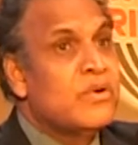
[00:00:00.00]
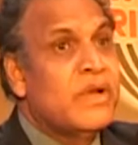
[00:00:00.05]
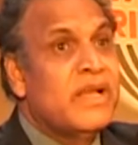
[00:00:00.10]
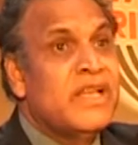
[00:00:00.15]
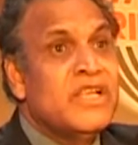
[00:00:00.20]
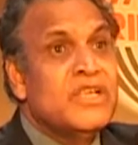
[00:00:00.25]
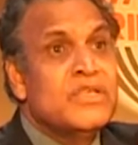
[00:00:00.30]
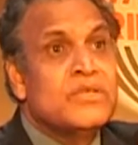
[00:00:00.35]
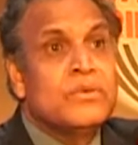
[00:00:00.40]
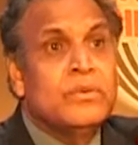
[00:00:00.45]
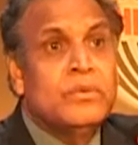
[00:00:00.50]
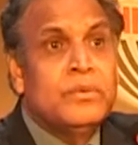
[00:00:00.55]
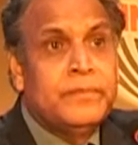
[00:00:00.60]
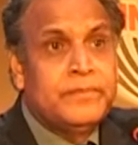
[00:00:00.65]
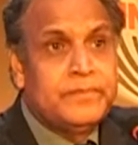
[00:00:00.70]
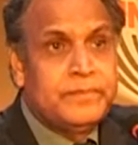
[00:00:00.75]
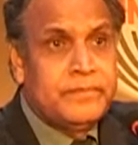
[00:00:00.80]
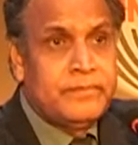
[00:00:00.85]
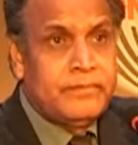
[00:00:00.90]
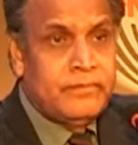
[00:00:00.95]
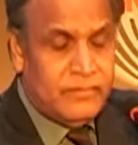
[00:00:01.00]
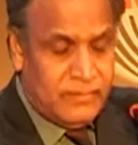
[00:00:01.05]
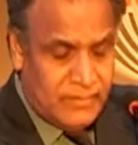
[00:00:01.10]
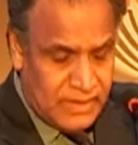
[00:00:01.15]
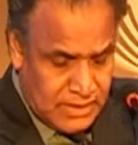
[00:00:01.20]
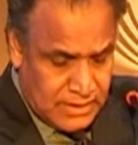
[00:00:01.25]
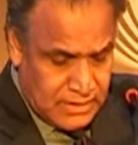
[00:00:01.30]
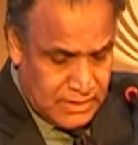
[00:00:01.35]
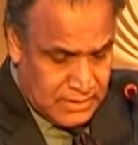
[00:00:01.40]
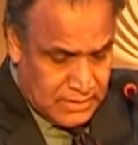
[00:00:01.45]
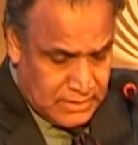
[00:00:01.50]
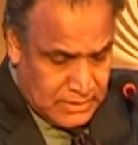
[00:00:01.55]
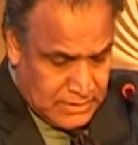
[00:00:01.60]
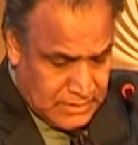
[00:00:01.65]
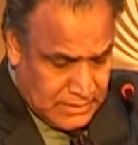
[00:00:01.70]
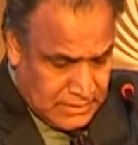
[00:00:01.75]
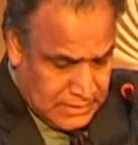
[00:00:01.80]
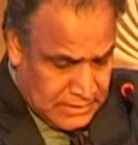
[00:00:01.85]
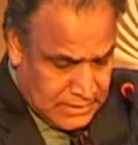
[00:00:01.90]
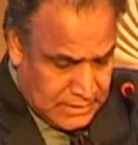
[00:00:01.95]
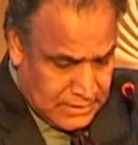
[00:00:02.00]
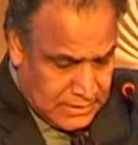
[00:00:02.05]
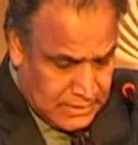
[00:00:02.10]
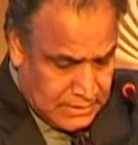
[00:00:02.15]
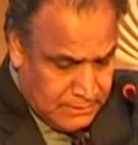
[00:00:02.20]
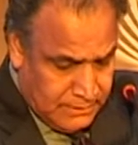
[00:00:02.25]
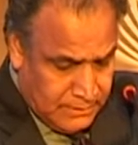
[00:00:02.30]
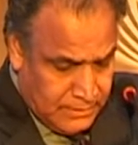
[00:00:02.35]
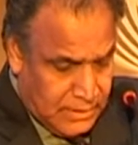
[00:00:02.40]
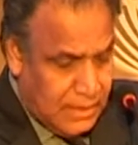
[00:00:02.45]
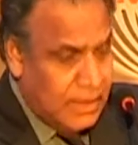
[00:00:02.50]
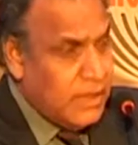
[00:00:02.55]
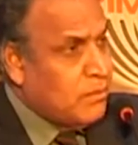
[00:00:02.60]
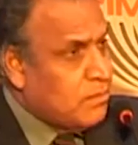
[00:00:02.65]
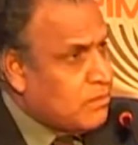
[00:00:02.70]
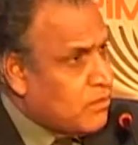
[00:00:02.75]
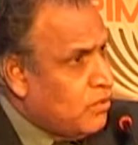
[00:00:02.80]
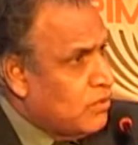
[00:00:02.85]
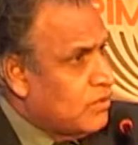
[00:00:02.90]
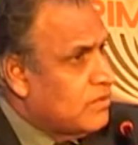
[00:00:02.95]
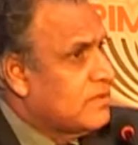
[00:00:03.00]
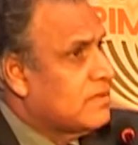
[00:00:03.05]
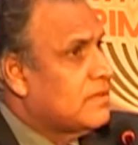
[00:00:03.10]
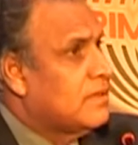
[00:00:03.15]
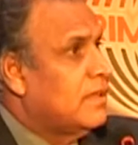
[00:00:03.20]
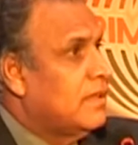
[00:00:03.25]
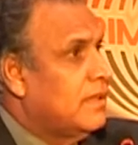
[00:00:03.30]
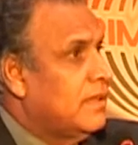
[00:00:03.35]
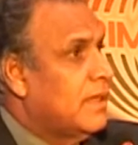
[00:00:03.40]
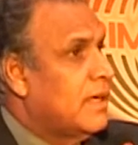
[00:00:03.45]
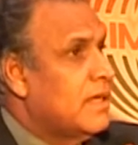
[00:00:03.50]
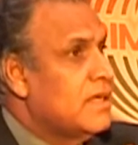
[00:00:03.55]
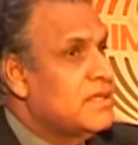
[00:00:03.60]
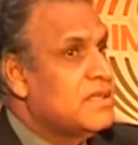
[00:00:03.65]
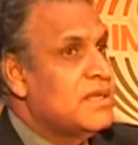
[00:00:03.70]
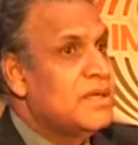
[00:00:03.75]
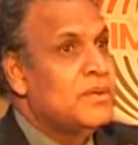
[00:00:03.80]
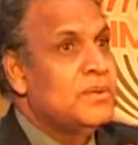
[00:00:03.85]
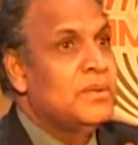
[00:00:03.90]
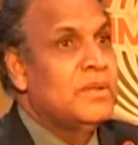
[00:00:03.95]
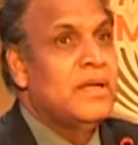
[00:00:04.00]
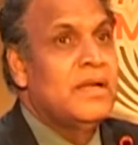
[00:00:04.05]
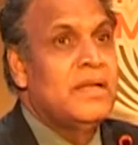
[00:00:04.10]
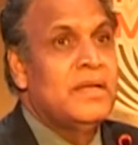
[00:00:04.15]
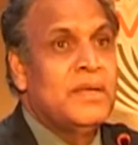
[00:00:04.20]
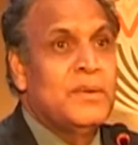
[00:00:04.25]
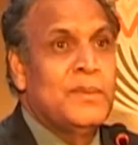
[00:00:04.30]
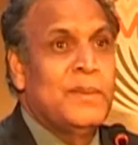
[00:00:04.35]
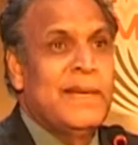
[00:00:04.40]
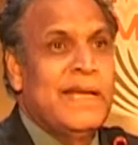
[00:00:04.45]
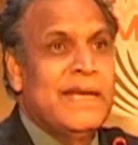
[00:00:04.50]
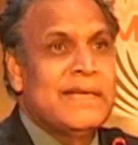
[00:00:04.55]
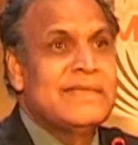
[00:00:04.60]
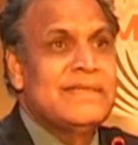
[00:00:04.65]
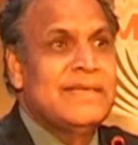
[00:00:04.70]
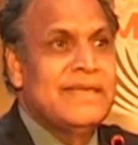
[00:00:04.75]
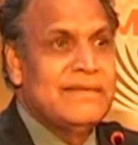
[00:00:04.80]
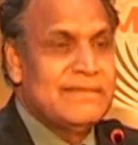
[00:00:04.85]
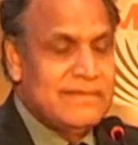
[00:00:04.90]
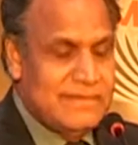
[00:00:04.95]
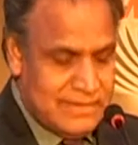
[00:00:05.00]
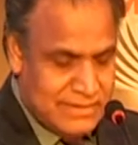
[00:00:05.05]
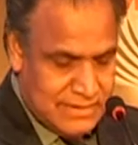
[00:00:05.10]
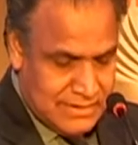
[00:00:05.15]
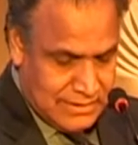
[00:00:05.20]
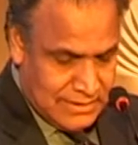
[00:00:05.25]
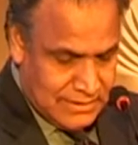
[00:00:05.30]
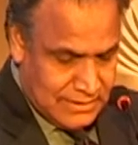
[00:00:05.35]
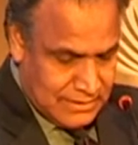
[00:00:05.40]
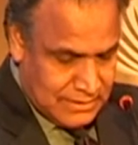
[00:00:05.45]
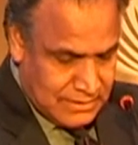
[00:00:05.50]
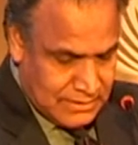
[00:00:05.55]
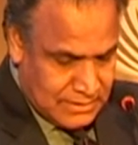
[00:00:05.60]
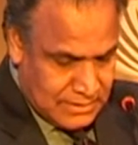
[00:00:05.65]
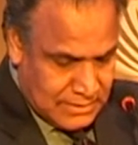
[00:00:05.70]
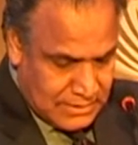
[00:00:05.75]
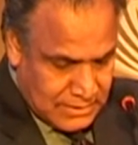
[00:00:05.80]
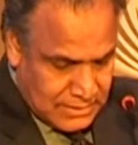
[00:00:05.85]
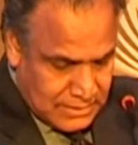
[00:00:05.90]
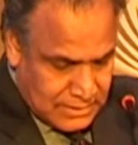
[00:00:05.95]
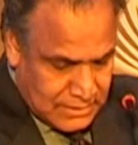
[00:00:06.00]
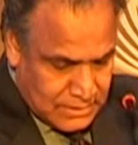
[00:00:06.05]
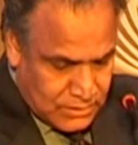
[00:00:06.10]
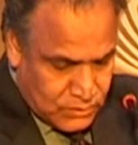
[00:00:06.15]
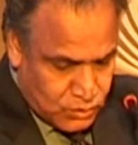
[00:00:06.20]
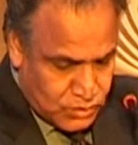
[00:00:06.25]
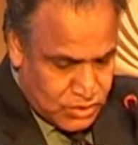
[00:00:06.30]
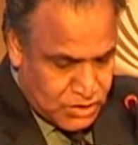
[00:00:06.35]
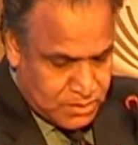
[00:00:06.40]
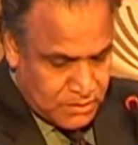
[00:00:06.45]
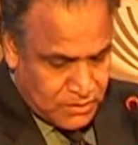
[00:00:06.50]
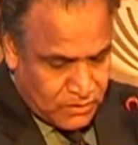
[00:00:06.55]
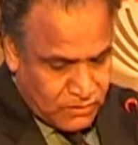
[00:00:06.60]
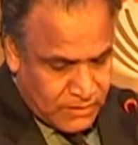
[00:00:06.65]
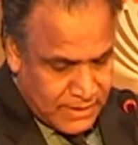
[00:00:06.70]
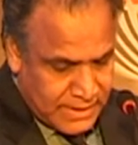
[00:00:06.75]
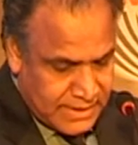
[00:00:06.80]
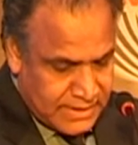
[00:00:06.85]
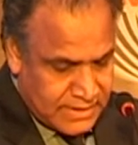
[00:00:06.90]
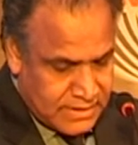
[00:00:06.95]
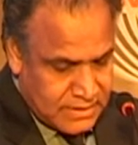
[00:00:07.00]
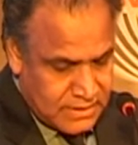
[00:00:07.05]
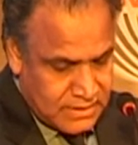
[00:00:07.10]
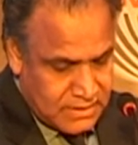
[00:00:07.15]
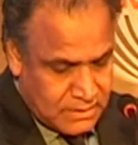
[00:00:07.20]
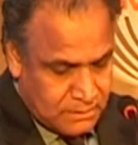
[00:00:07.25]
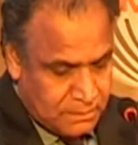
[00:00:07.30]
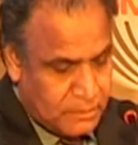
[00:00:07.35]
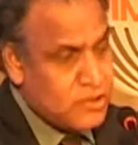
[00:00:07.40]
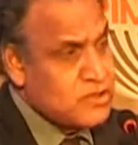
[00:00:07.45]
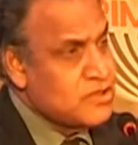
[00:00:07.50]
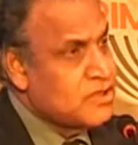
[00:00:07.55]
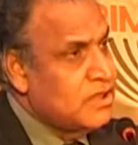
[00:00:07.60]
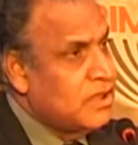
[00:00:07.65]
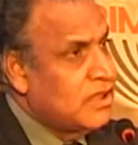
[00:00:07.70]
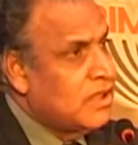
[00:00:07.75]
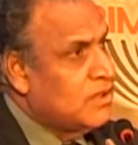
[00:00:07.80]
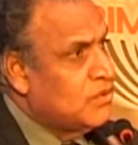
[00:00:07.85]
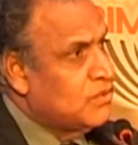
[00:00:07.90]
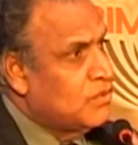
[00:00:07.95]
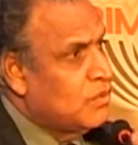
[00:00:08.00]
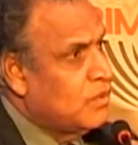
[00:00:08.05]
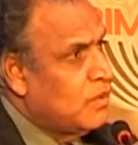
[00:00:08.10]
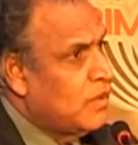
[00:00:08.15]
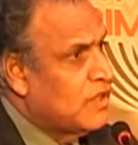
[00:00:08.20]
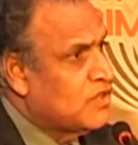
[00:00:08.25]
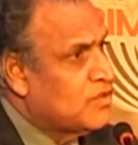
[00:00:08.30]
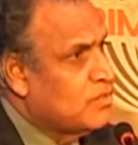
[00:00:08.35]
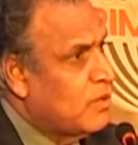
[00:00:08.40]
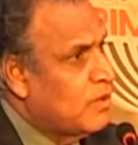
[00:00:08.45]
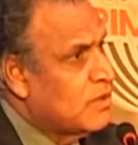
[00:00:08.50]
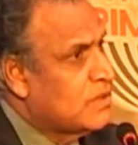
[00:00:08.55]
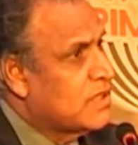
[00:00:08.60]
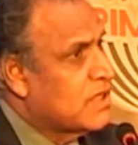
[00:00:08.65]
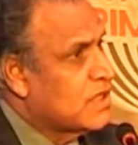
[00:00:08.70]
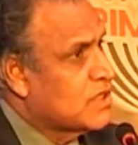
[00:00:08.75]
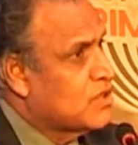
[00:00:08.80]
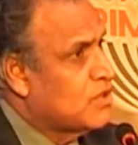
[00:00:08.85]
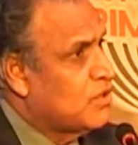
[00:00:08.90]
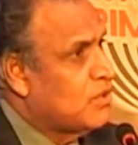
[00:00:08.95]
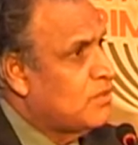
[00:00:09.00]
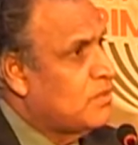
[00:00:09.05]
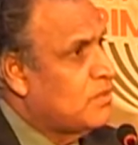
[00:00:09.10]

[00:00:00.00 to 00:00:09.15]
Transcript: an issue. And of course, in addition to the unequal access, which provide opportunities to only a small section of